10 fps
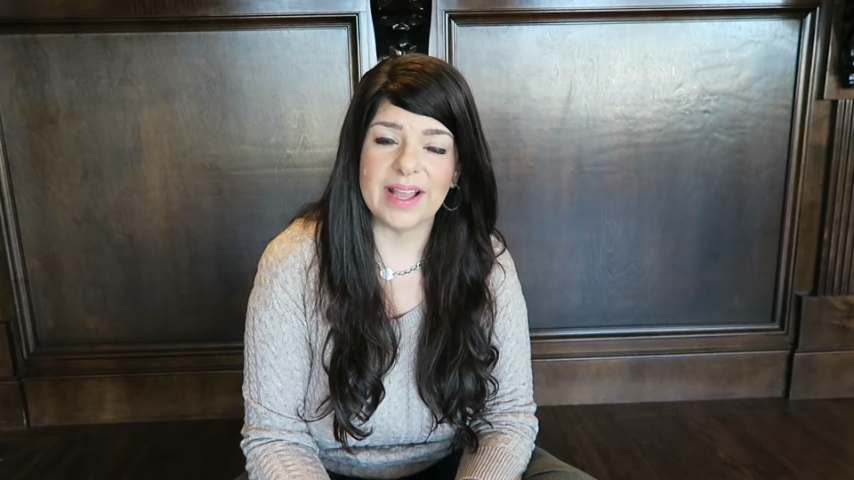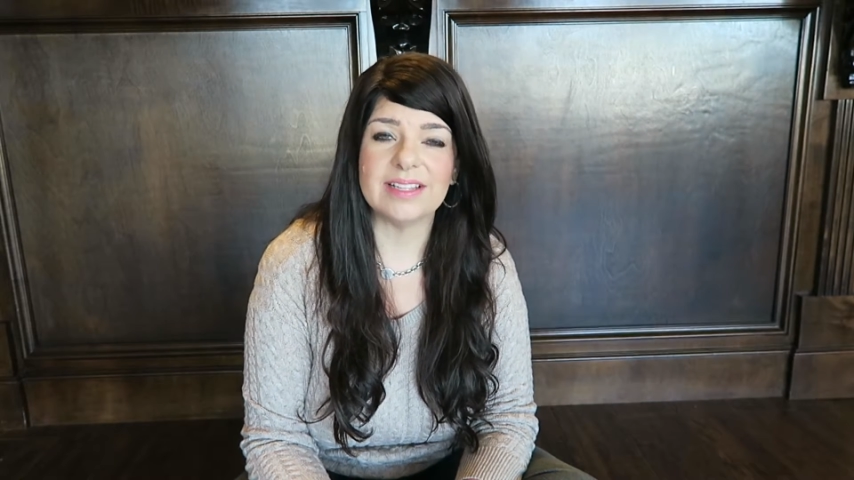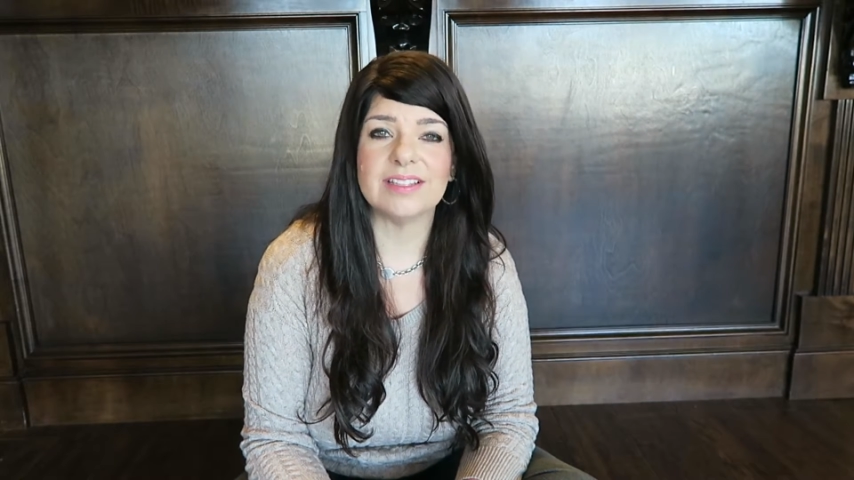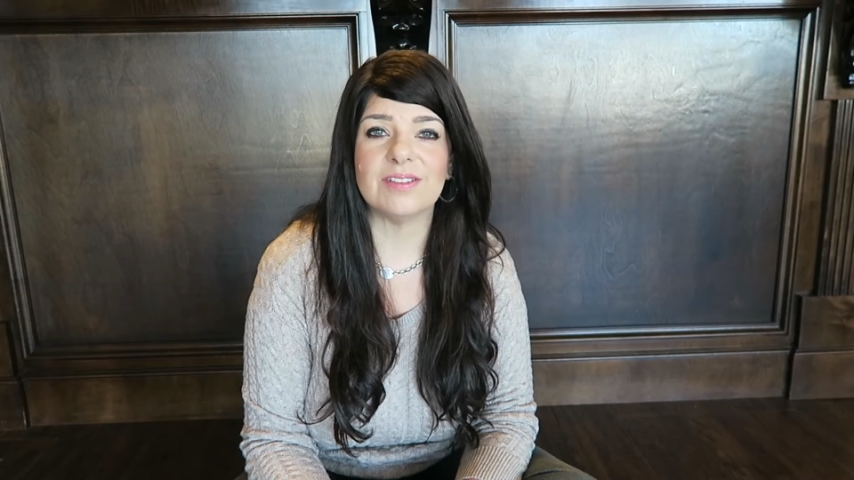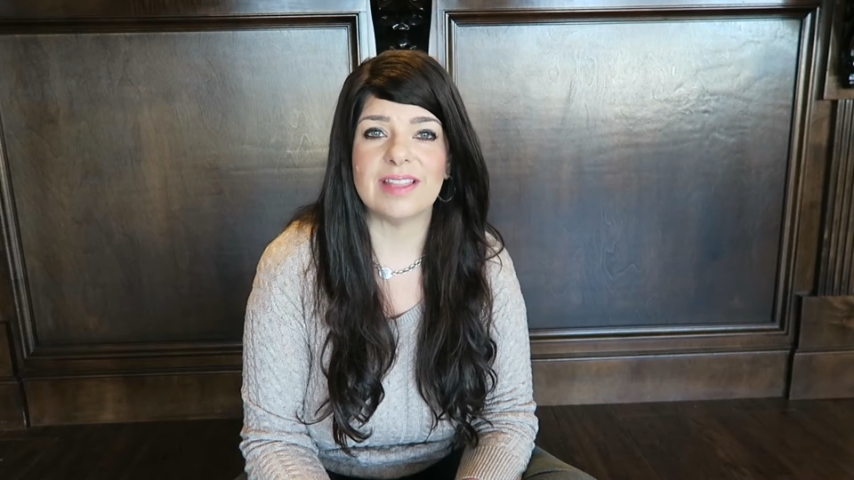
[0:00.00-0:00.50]

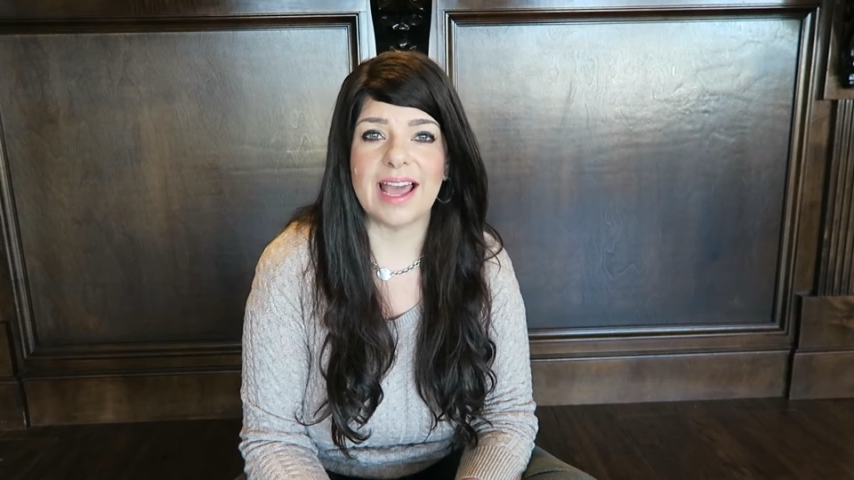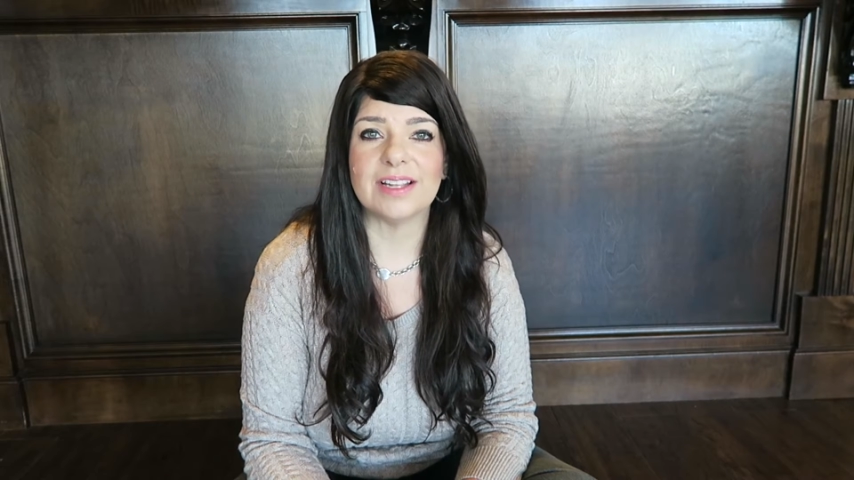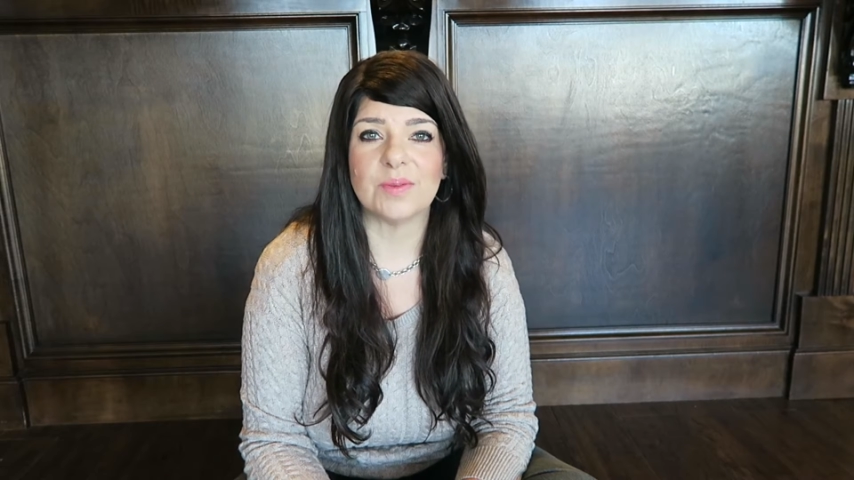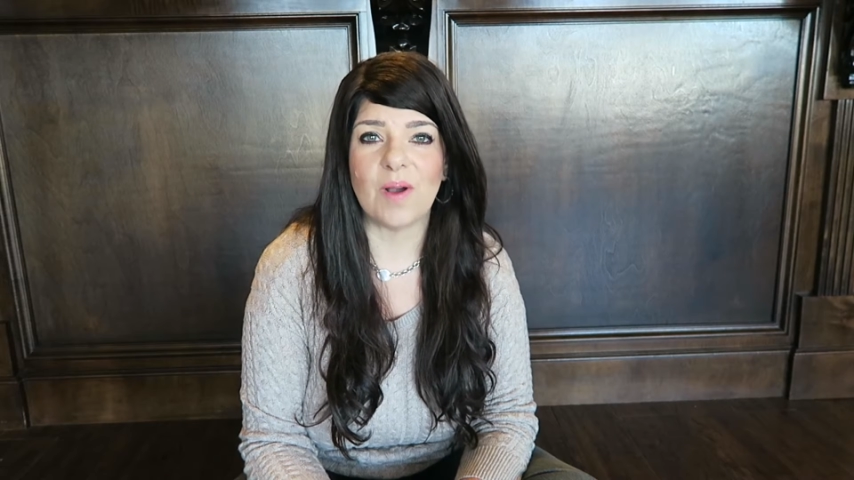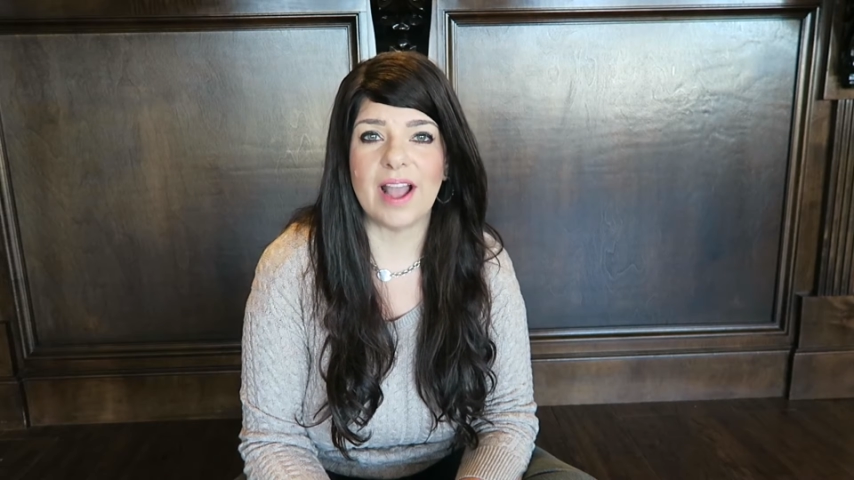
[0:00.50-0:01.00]
and so
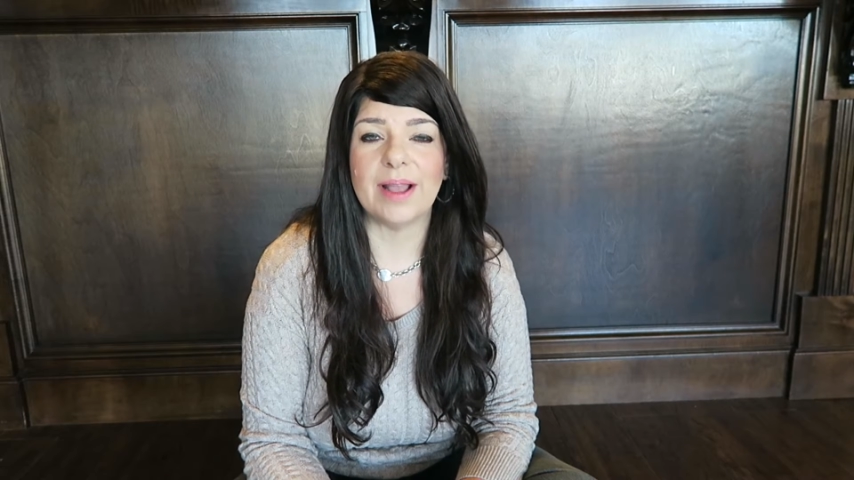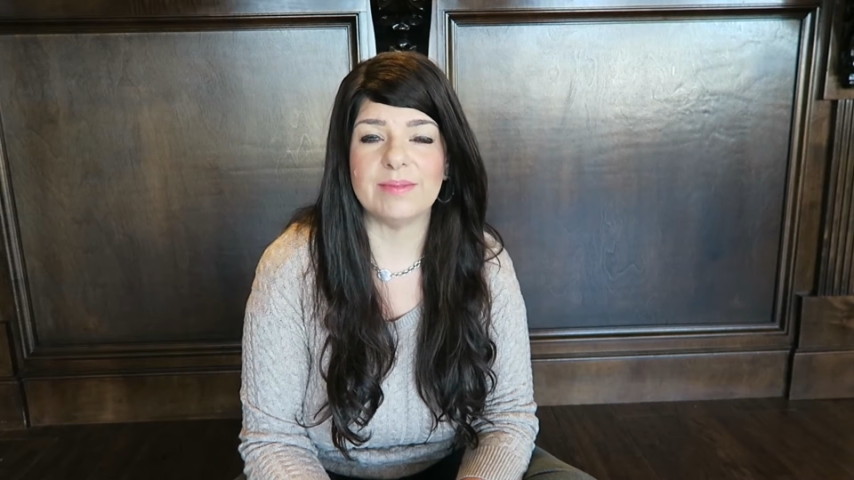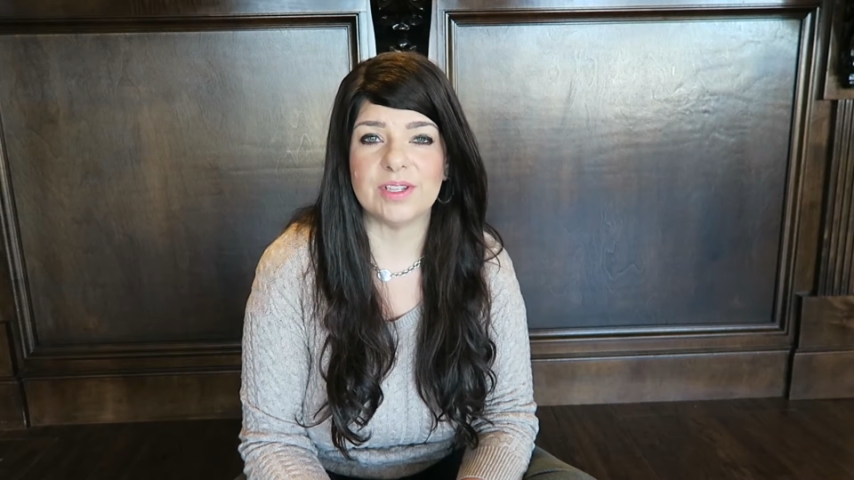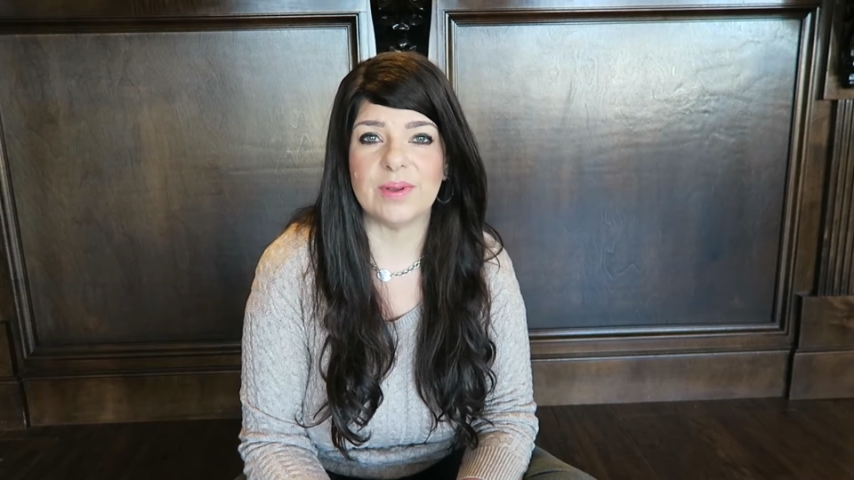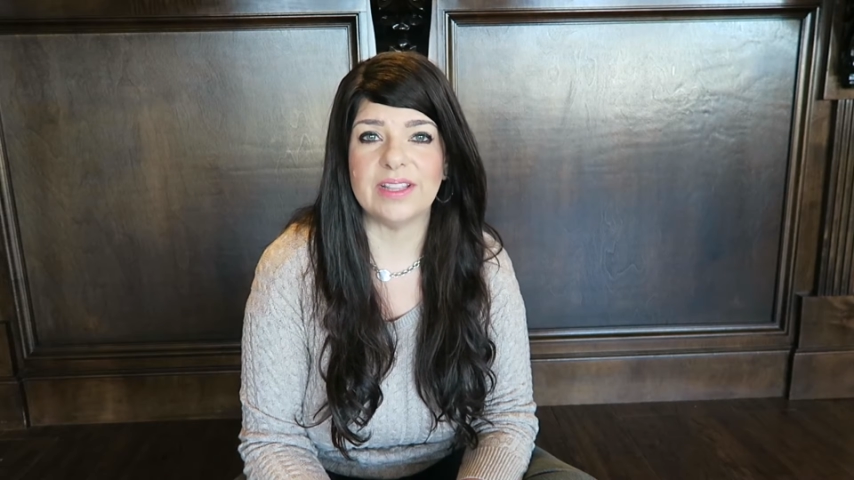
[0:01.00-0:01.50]
that is why
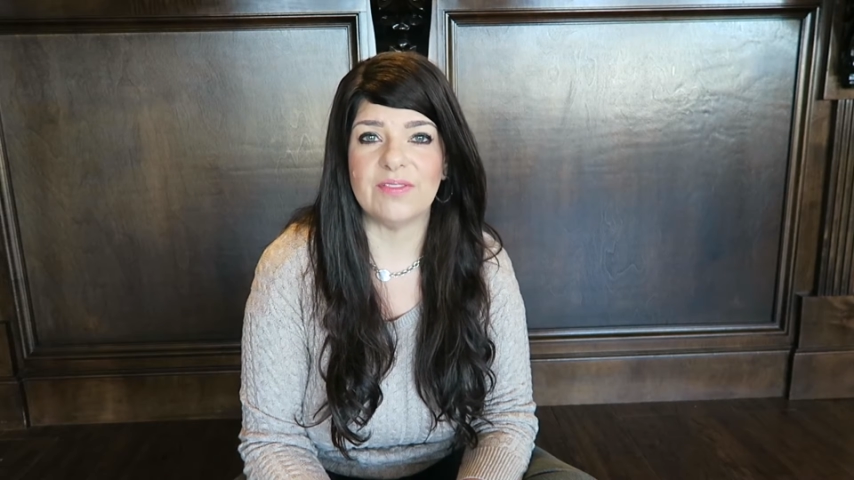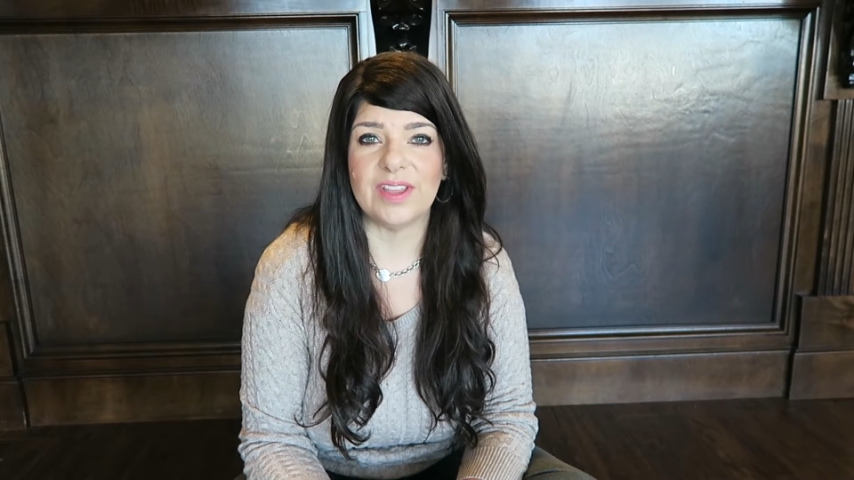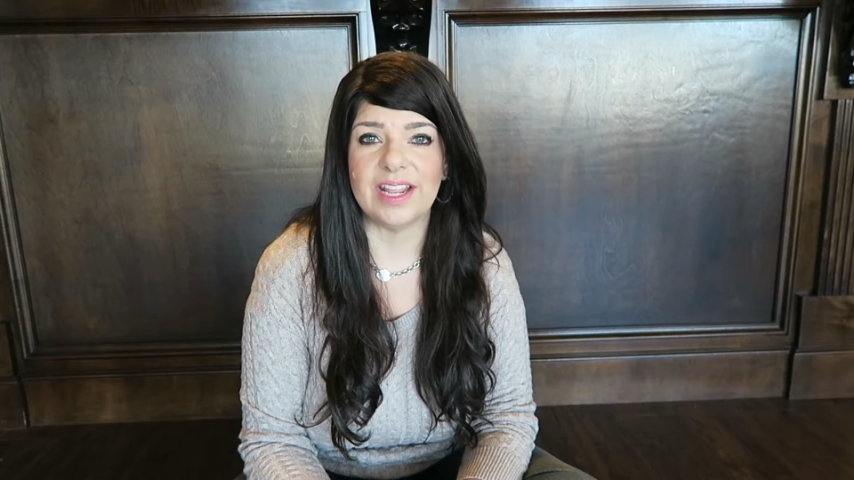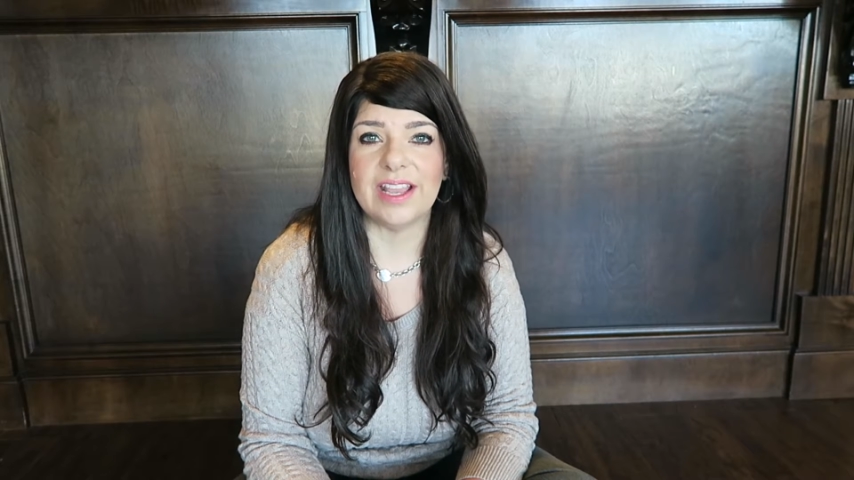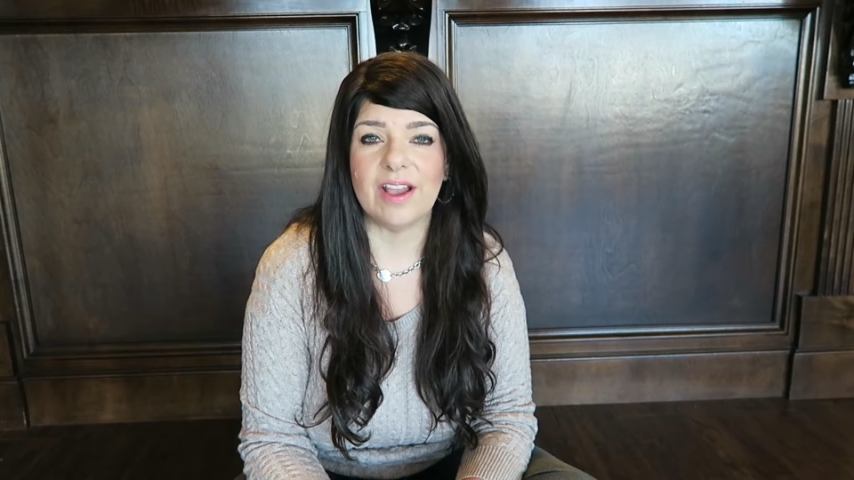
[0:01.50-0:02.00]
I'm doing the
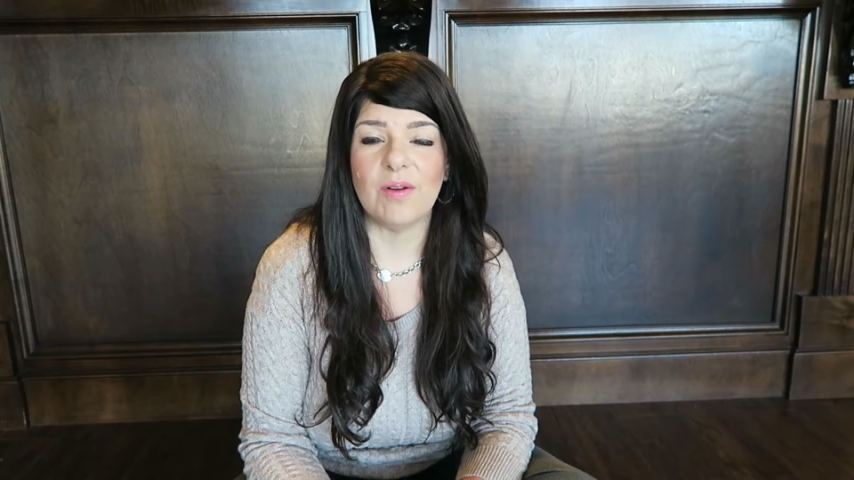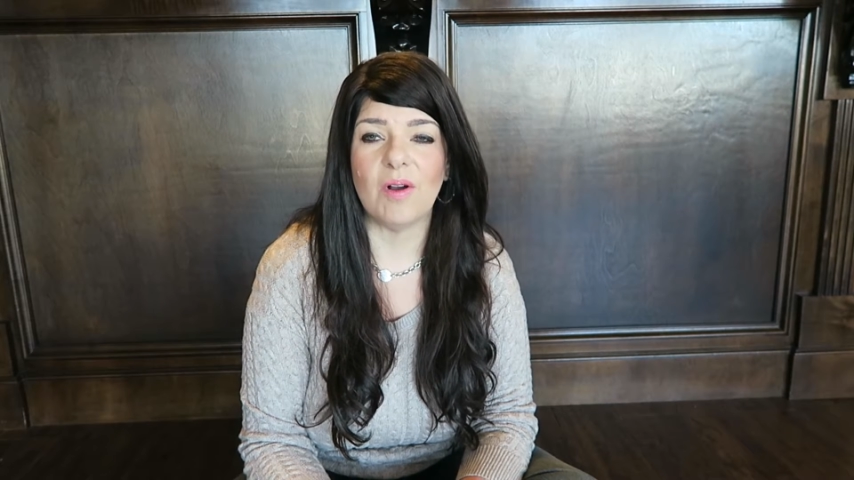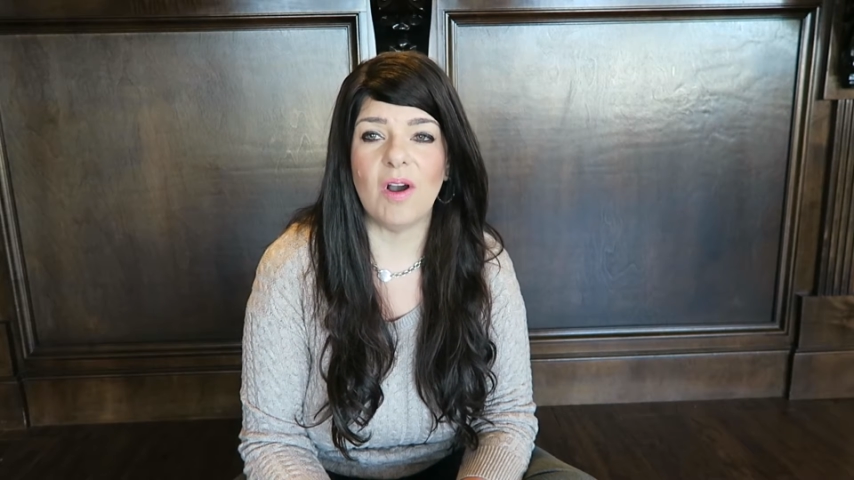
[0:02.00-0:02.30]
video